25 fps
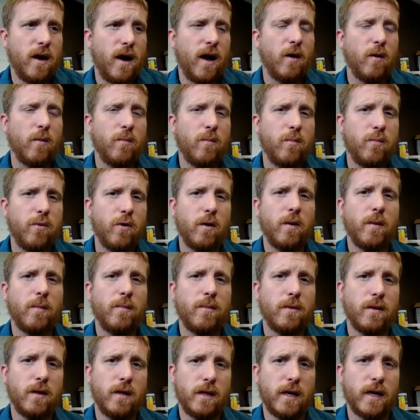I'll put
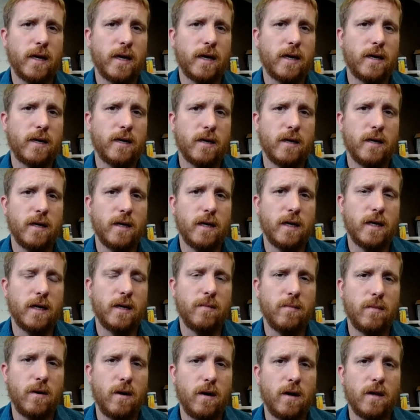up a link
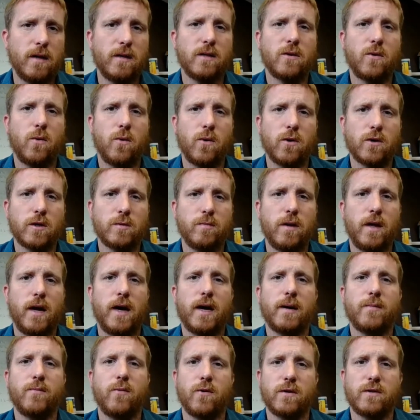on the course
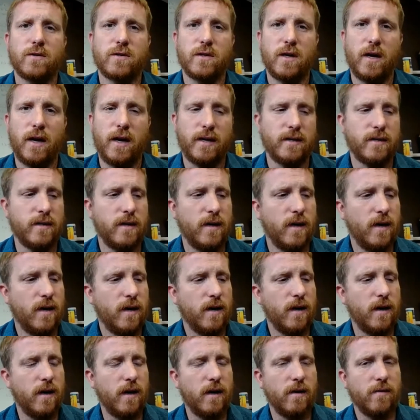Blackboard site
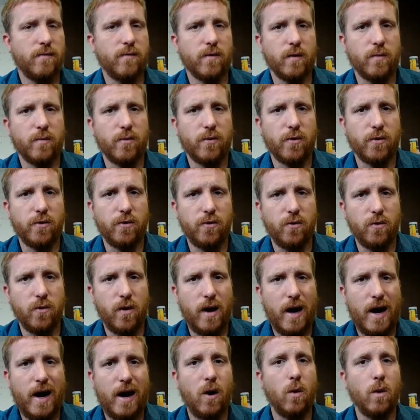for the
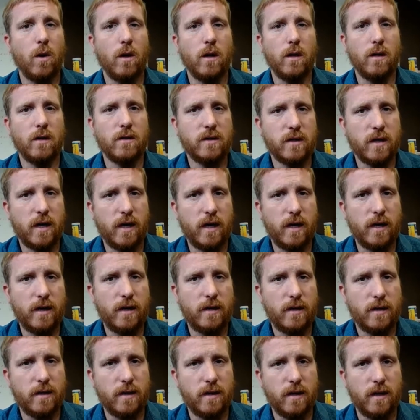Purdue OWL
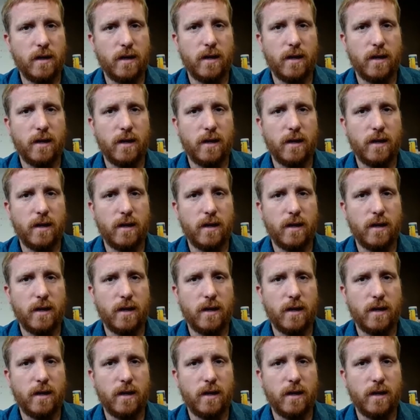site,